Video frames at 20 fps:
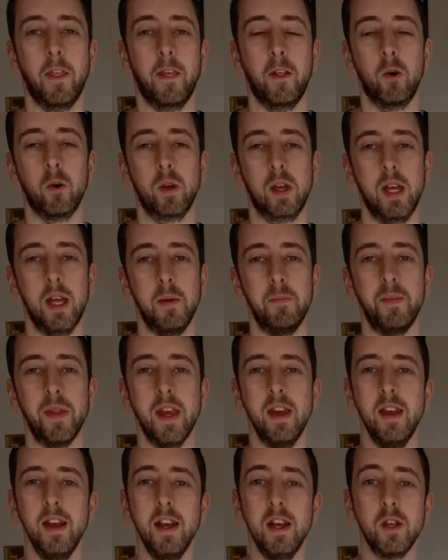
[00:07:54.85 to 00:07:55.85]
Okay,
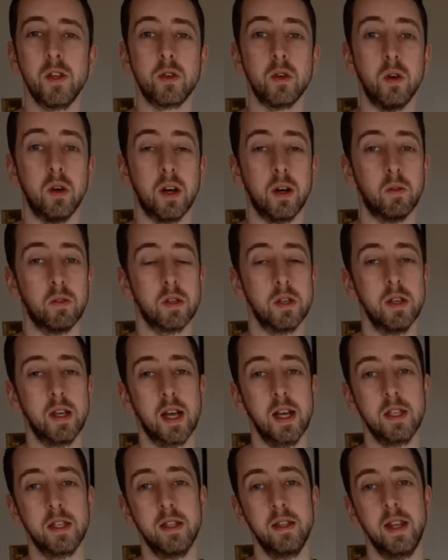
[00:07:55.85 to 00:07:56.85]
so I will see you
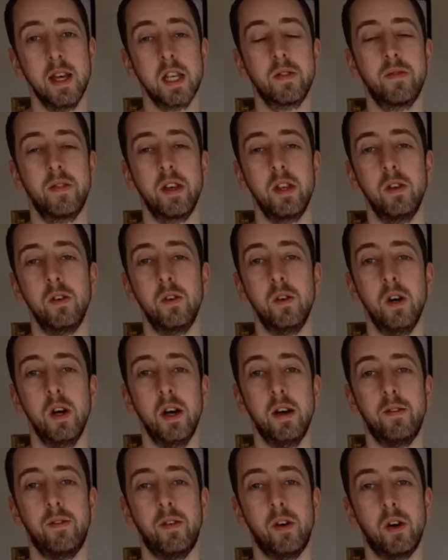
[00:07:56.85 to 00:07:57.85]
guys in the next video
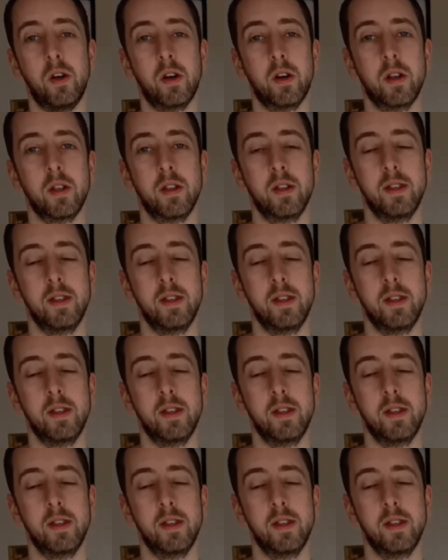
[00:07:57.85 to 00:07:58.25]
for